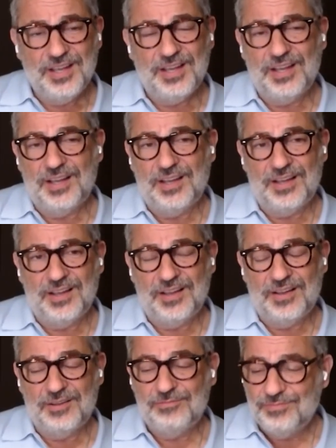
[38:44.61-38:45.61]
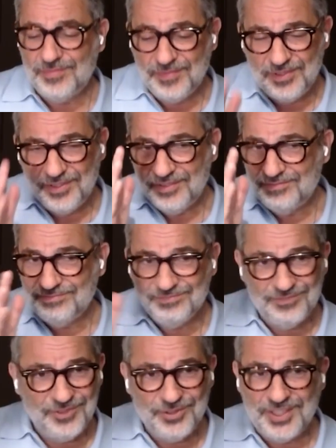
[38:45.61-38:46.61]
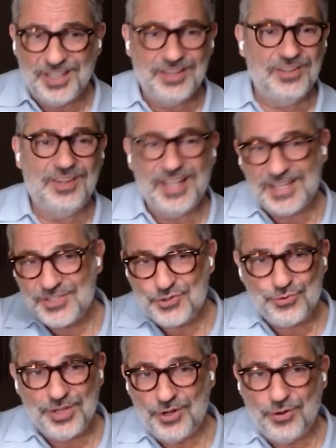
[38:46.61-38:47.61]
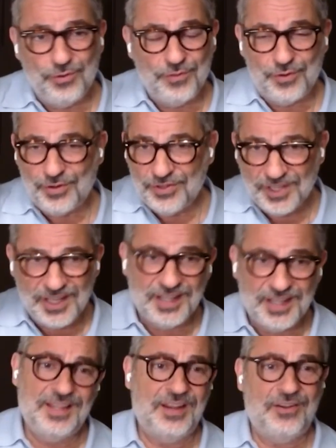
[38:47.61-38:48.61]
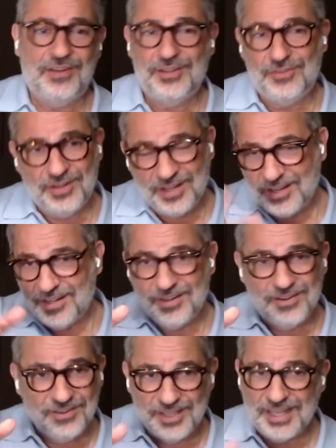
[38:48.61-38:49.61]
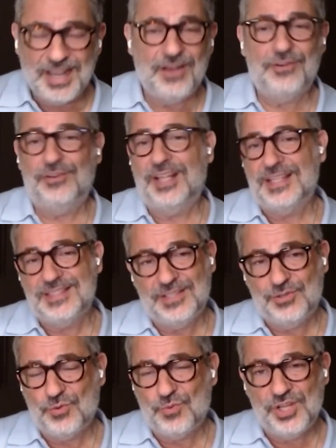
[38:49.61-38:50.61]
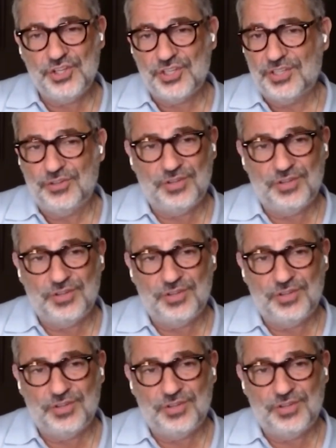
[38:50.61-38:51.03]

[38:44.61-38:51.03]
Uh, you take the next street over to get there, and you're not gonna encounter that situation.